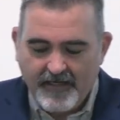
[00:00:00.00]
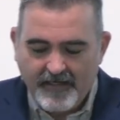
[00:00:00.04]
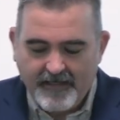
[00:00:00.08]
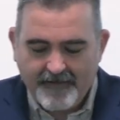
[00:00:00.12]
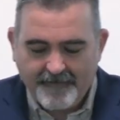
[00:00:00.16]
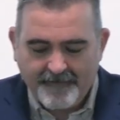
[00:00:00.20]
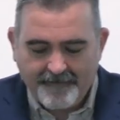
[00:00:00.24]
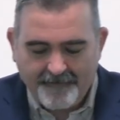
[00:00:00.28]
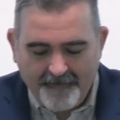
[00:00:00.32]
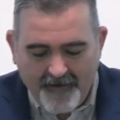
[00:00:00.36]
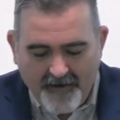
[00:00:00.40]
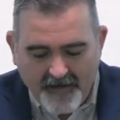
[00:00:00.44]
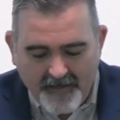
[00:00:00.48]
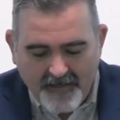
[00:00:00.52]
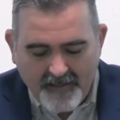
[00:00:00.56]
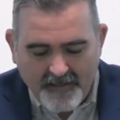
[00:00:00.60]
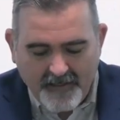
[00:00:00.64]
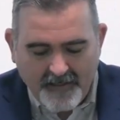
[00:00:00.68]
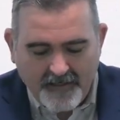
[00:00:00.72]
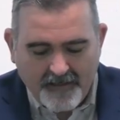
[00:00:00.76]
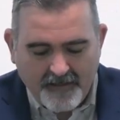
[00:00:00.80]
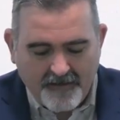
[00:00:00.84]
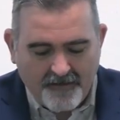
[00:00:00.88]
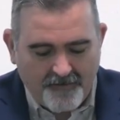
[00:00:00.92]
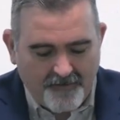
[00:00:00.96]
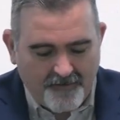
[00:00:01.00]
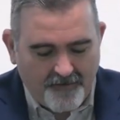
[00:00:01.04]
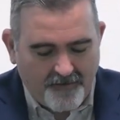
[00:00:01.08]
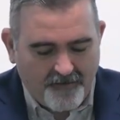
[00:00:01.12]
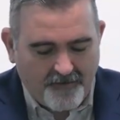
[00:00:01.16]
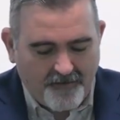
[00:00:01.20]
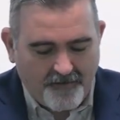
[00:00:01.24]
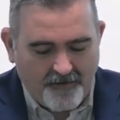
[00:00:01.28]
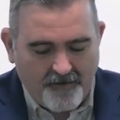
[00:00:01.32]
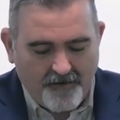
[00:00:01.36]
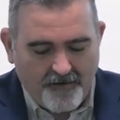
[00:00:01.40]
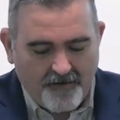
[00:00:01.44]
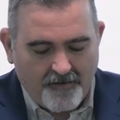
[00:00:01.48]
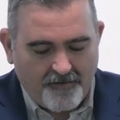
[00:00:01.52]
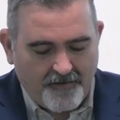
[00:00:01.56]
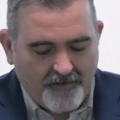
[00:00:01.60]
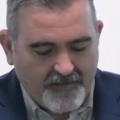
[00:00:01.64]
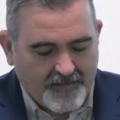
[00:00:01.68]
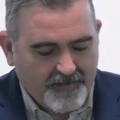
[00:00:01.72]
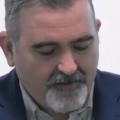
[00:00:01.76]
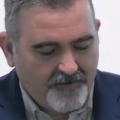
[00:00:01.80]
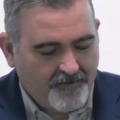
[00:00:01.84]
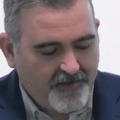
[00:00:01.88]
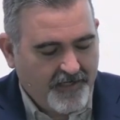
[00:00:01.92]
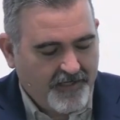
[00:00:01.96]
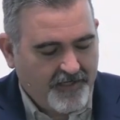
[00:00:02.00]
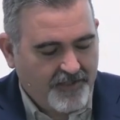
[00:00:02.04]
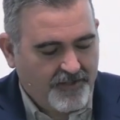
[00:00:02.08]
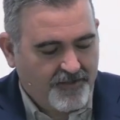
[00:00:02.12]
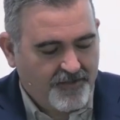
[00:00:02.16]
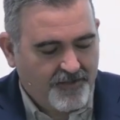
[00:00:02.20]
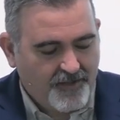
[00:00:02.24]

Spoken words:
Defending the Resurrection.